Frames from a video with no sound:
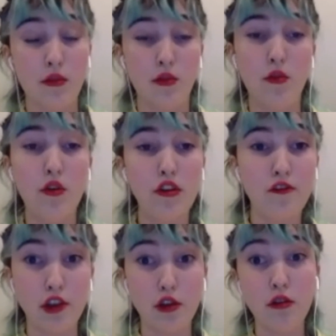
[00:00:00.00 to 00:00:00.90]
So in order
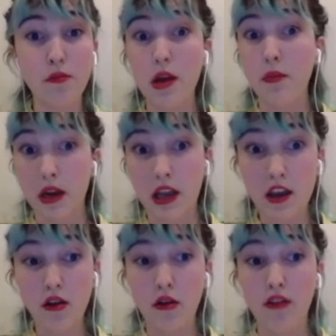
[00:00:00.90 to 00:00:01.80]
for you to be able to
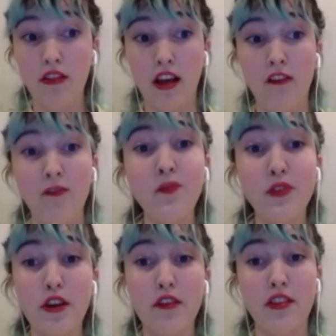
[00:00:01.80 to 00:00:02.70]
hear yourself,
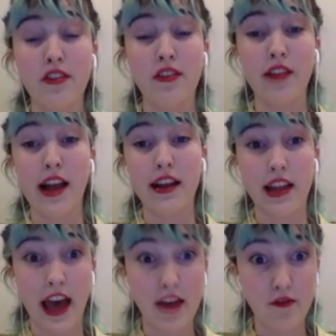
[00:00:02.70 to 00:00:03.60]
you have to select the
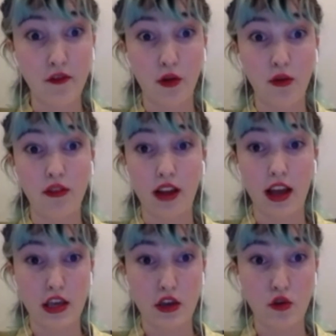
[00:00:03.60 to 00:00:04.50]
headphones
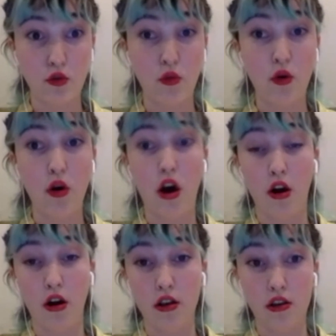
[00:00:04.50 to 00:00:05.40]
that you
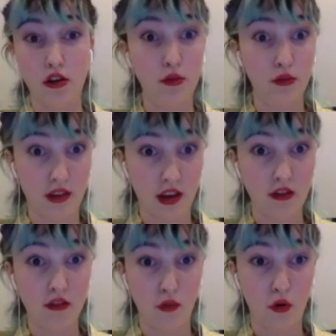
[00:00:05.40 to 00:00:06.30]
are using
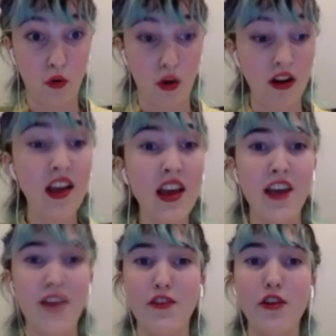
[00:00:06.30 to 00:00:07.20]
to record.
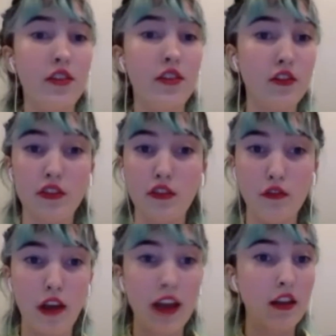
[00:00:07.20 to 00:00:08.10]
If you're using just
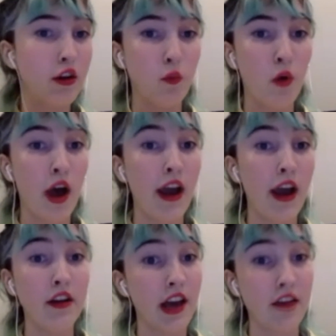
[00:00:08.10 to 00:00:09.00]
regular
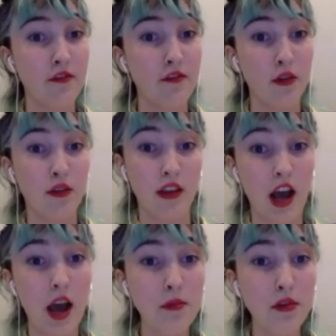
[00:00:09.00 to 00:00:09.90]
wired headphones like
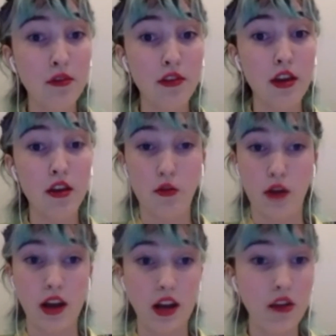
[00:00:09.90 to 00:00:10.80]
I'm using
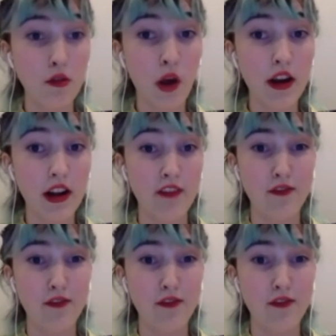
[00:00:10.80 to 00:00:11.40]
or any other wired